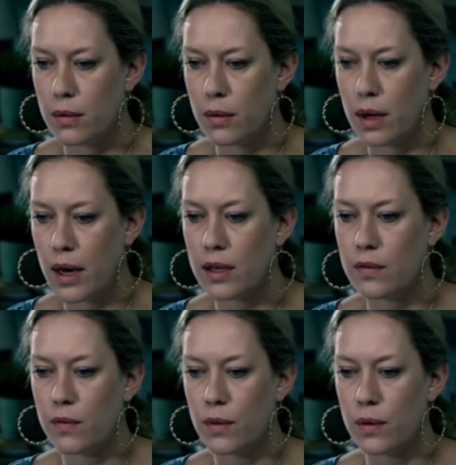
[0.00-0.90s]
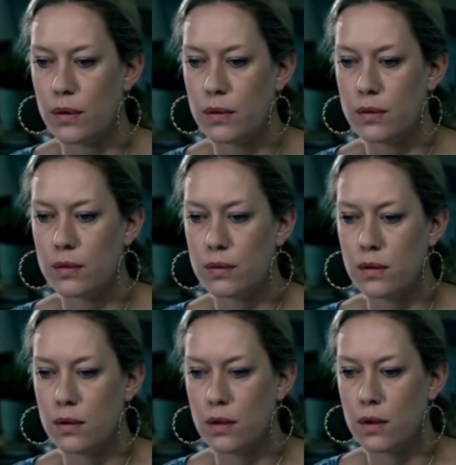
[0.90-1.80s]
hide for
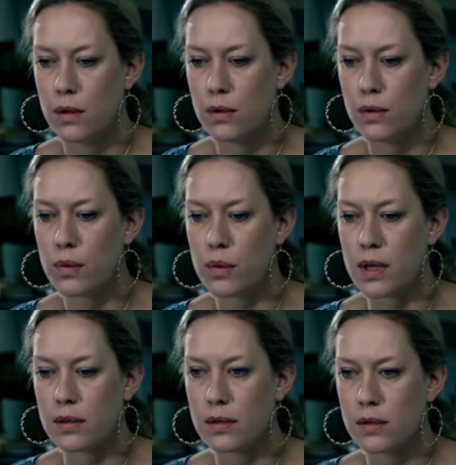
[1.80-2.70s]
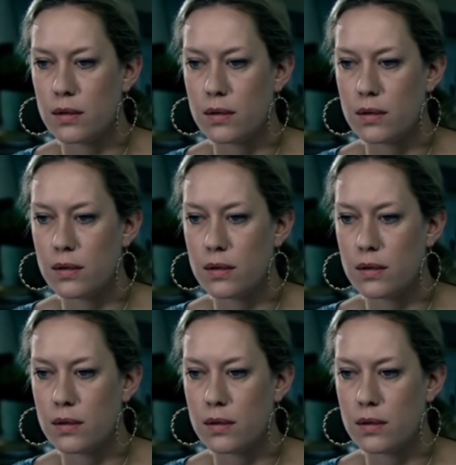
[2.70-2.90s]
2 weeks.